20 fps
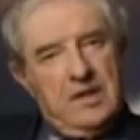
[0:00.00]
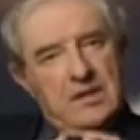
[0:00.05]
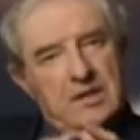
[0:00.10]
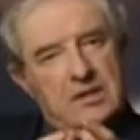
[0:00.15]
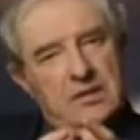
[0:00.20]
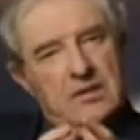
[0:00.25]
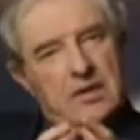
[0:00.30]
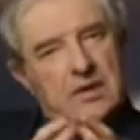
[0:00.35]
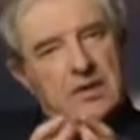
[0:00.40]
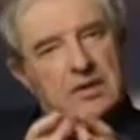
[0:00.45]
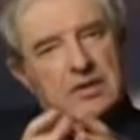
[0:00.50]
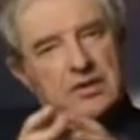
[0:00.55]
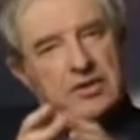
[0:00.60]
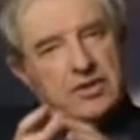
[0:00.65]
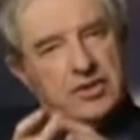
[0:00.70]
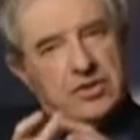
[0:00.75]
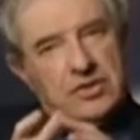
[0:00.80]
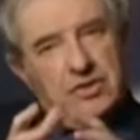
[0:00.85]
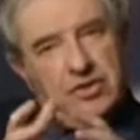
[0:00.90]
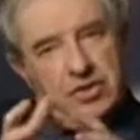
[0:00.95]
So
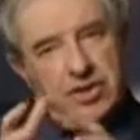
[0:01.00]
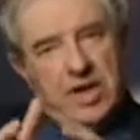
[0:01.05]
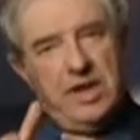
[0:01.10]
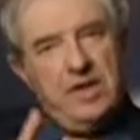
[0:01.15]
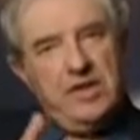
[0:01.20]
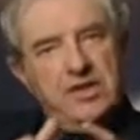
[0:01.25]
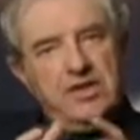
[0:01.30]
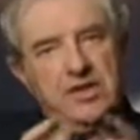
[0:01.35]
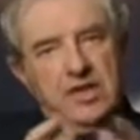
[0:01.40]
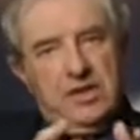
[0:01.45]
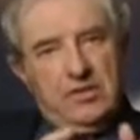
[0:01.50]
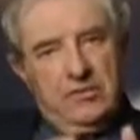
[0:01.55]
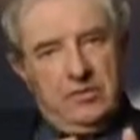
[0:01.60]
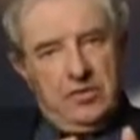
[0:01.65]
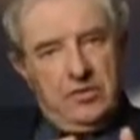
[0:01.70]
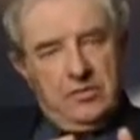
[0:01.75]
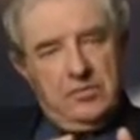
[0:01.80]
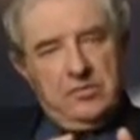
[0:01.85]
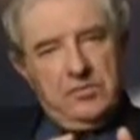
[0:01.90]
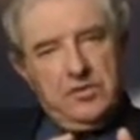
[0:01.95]
changing
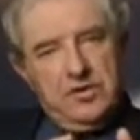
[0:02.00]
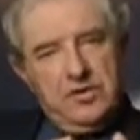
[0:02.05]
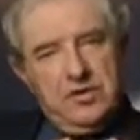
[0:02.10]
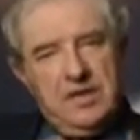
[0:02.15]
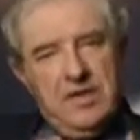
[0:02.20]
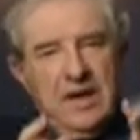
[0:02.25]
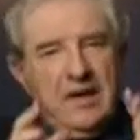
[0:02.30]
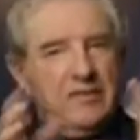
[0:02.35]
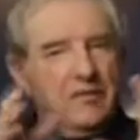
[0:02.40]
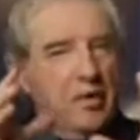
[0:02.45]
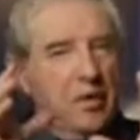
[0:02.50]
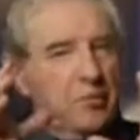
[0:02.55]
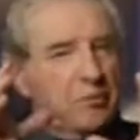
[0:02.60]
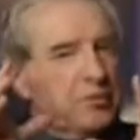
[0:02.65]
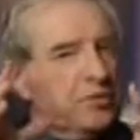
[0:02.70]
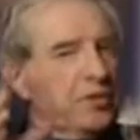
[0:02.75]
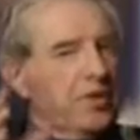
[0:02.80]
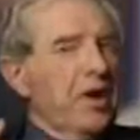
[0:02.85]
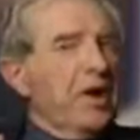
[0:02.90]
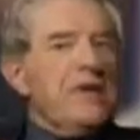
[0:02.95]
rooms should have
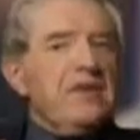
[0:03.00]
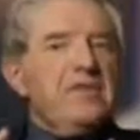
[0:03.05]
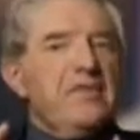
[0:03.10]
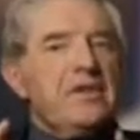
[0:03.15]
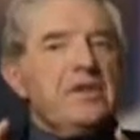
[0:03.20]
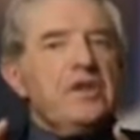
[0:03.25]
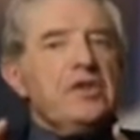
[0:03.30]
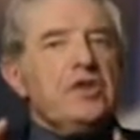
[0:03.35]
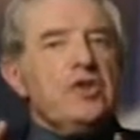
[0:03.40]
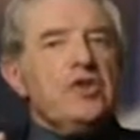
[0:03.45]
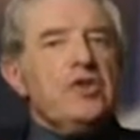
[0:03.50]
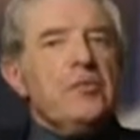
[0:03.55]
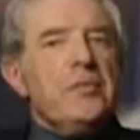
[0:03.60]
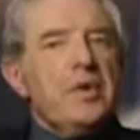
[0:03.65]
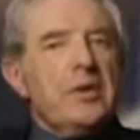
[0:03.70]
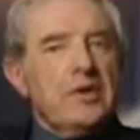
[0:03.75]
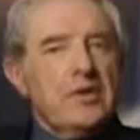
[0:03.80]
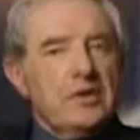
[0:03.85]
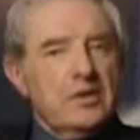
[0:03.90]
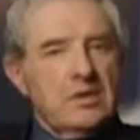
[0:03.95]
private
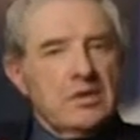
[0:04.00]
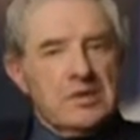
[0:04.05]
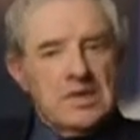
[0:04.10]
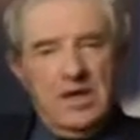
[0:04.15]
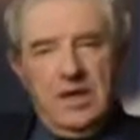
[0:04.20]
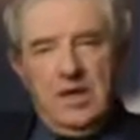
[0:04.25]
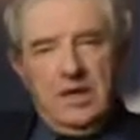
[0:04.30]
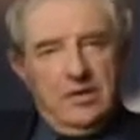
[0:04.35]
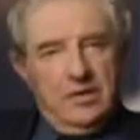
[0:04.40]
cubicles,